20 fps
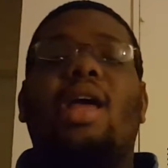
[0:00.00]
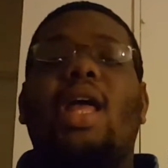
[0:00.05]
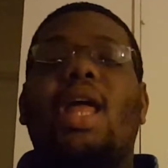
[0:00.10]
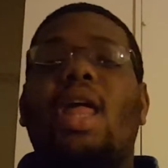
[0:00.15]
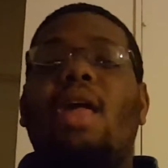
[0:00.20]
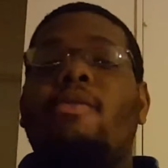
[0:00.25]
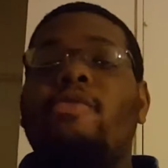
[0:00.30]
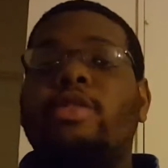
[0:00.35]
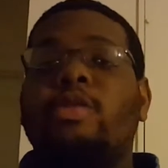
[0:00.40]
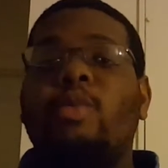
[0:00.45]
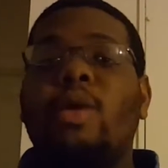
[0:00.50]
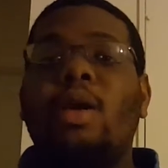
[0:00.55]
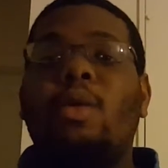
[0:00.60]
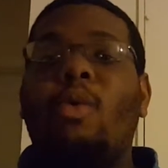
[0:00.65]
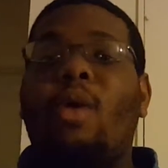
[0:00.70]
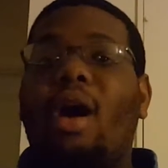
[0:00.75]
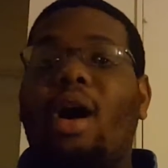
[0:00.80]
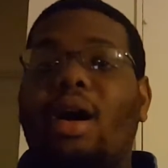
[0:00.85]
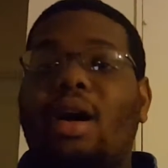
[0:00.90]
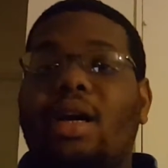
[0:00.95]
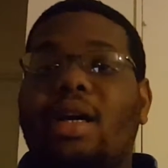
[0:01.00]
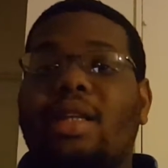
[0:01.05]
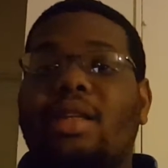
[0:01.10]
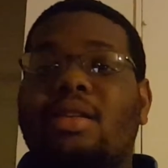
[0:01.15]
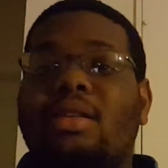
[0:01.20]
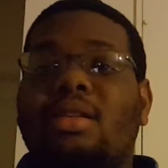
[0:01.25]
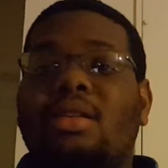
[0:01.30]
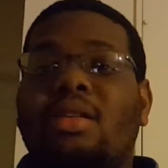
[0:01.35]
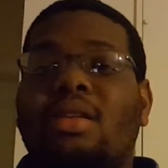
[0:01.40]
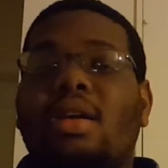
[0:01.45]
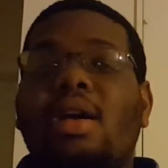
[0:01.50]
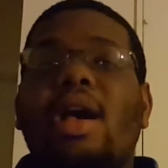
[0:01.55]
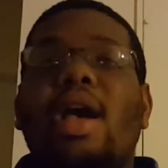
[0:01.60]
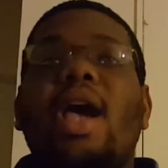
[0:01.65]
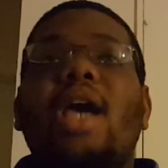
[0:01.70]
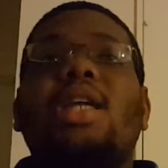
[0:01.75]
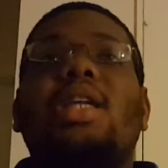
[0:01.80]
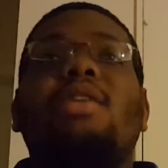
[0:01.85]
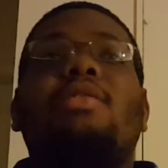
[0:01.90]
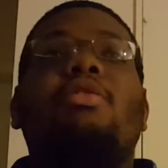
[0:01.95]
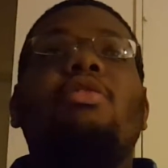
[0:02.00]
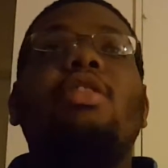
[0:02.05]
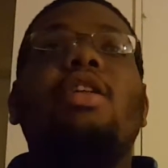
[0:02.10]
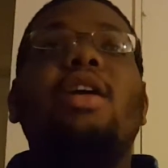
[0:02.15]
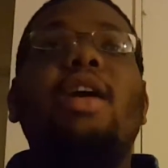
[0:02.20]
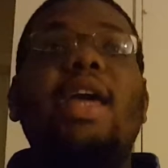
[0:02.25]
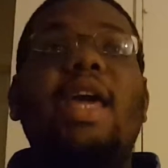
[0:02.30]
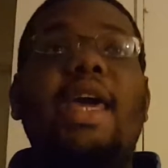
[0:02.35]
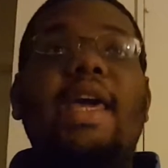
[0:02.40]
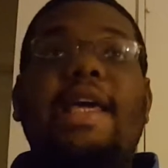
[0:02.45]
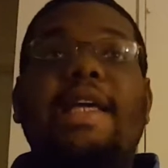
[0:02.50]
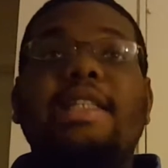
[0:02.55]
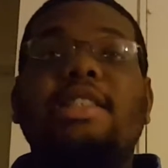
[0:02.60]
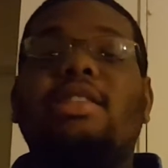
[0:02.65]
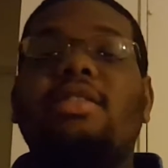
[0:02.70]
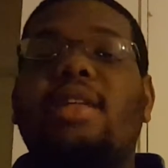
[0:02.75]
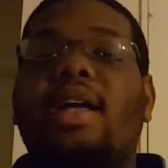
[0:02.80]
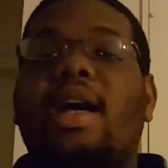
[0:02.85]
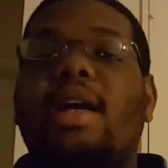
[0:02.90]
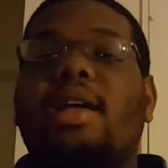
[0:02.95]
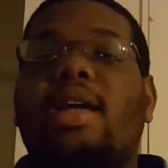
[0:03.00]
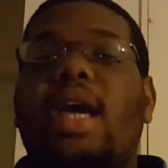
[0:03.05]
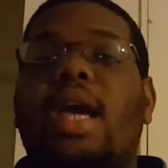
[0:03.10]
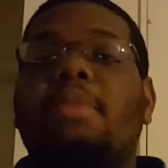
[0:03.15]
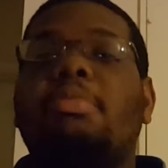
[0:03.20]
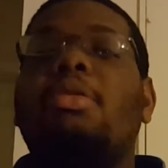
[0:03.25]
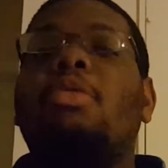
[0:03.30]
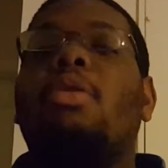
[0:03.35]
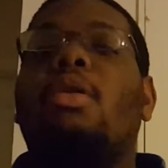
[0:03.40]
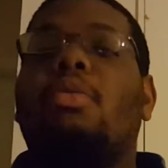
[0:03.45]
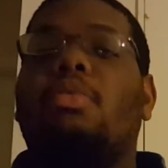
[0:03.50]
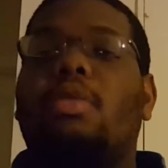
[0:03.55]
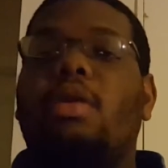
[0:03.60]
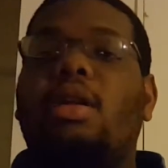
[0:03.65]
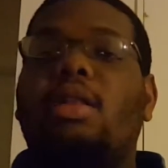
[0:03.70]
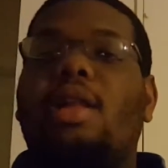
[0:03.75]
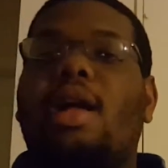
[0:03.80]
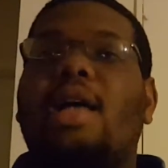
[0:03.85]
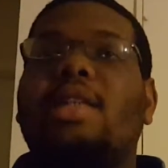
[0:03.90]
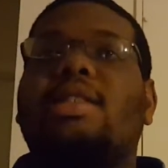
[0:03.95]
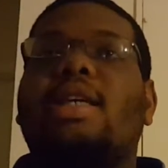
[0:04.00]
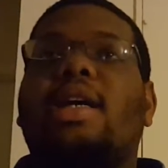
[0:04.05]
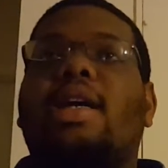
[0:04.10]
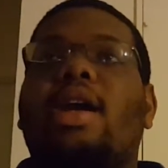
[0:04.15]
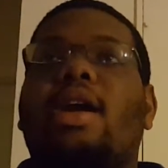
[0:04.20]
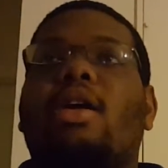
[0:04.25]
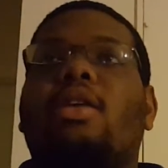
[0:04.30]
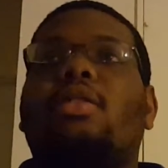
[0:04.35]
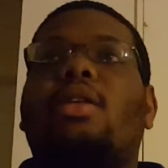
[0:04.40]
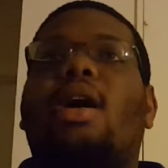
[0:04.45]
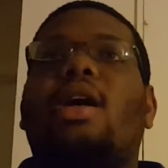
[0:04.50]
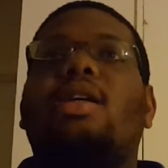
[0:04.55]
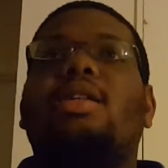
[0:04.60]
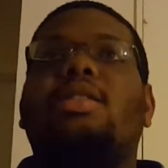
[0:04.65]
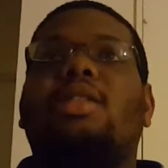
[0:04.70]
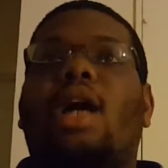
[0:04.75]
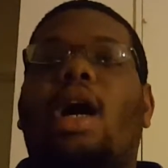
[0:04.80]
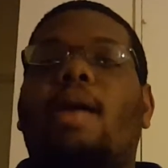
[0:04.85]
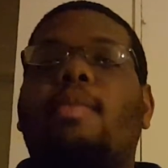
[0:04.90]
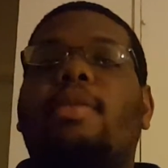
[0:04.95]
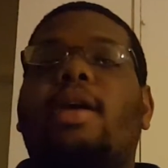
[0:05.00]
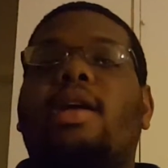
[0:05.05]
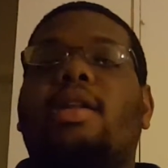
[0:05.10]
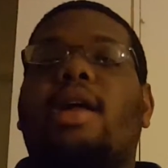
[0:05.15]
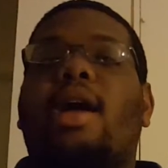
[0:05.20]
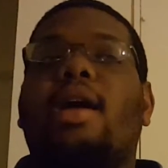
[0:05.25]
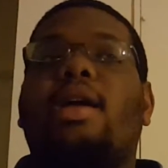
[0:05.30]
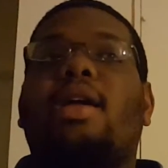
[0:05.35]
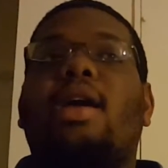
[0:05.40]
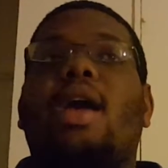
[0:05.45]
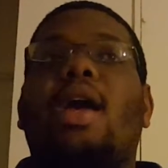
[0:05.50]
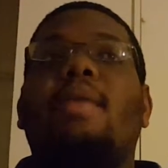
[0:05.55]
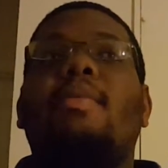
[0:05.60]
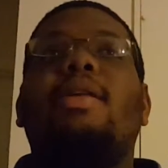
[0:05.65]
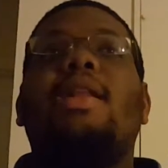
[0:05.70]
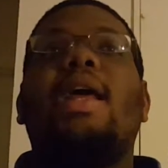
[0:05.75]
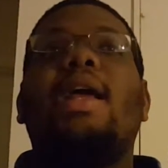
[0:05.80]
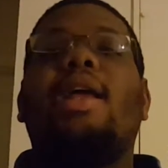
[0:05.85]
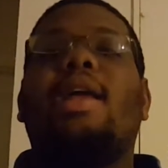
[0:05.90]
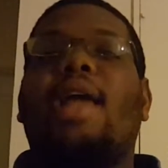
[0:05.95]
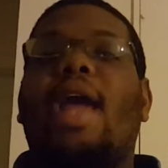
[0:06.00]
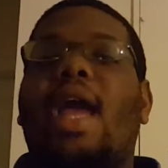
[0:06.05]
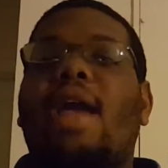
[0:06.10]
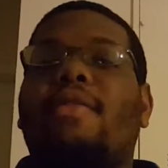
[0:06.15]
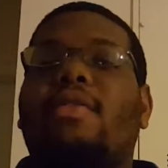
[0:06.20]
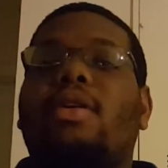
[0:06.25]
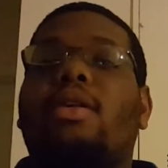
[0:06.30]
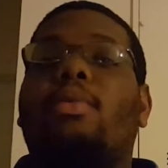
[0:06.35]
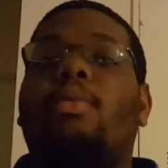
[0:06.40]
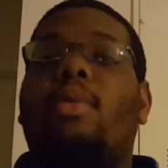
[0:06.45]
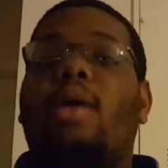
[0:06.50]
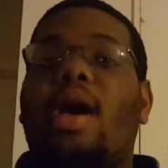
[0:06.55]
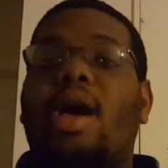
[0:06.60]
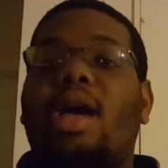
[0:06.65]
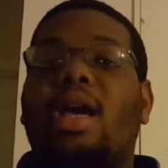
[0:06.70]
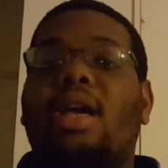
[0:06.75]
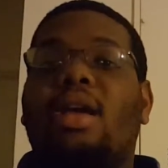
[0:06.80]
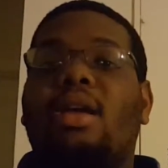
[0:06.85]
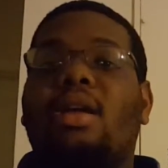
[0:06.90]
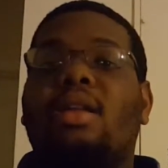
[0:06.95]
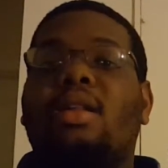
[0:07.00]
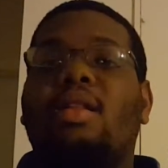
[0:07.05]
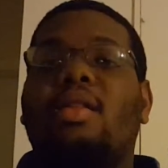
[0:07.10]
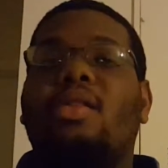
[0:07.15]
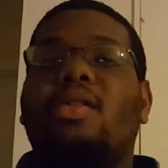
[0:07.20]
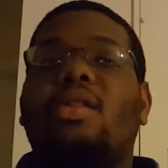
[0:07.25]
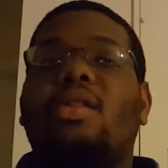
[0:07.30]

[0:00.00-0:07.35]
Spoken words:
It was week 1. And if you look into that game, you will realize that Carolina dominated that game and they gave it away.